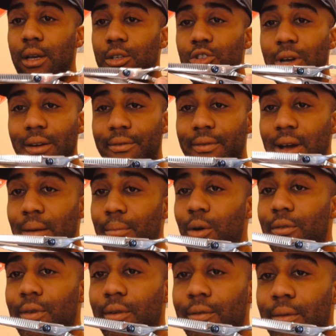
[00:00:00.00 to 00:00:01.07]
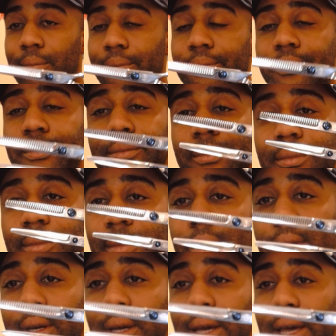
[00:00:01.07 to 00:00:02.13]
Try to find both of them,
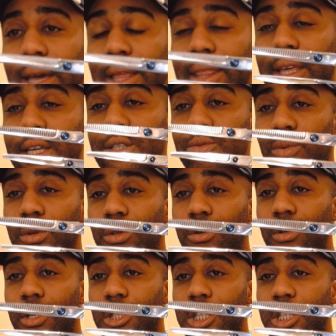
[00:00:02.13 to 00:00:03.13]
and these will do the